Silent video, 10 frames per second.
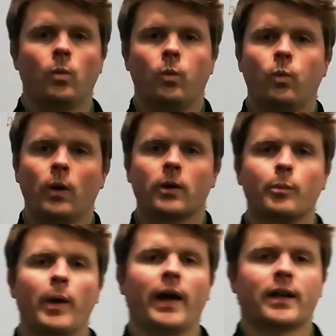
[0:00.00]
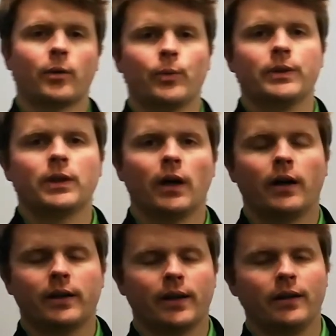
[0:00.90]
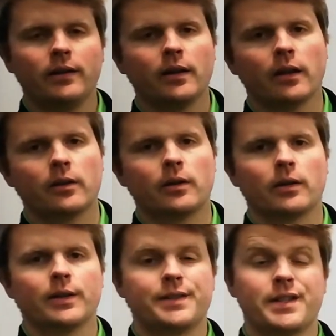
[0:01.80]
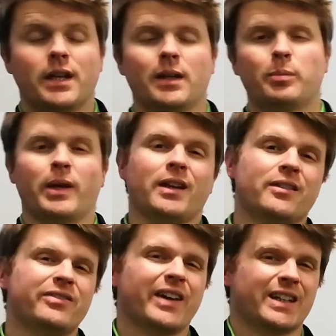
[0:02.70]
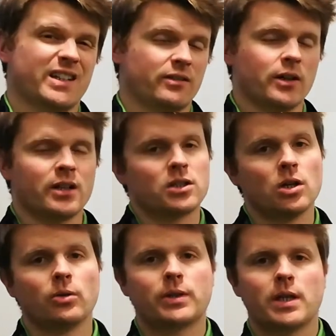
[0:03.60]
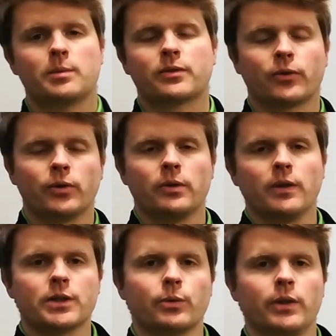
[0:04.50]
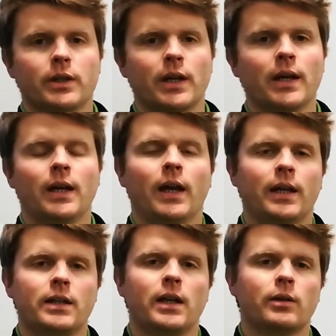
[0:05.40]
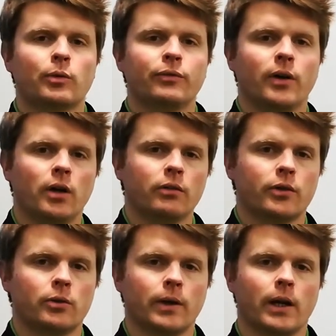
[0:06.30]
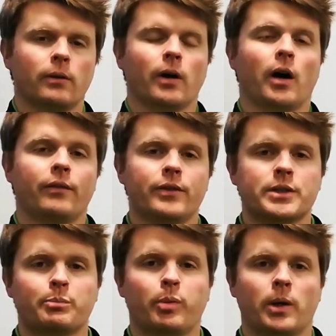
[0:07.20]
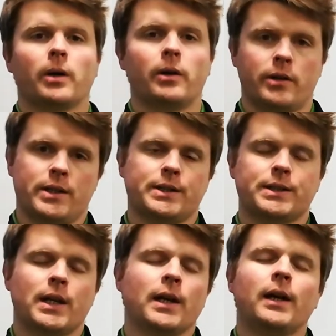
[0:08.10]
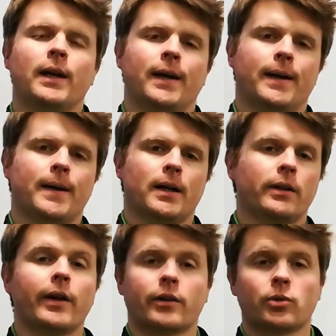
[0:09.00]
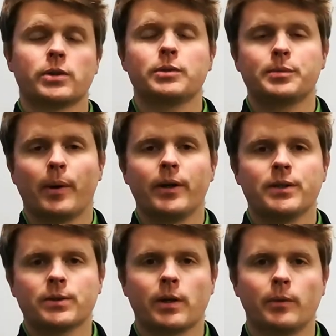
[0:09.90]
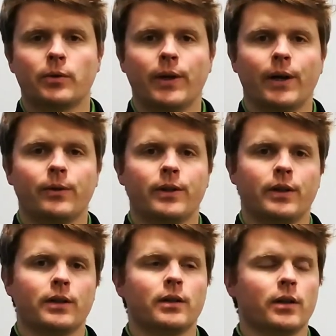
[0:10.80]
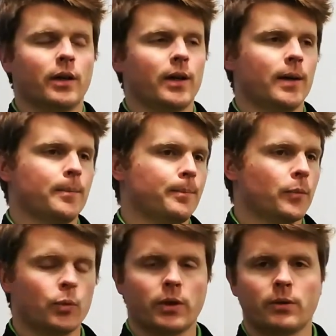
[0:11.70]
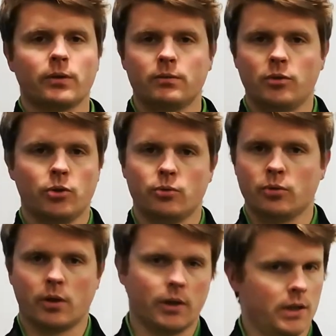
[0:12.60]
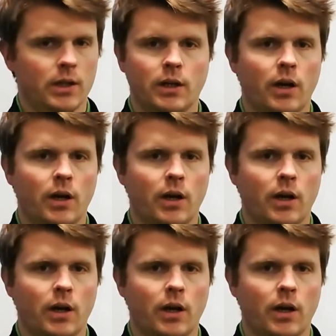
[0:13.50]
Welcome back. We got another tip, and in fact I've got 2 tips for you this week, and they revolve around office parties. A lot of Christmas parties are coming around, and whether you are in an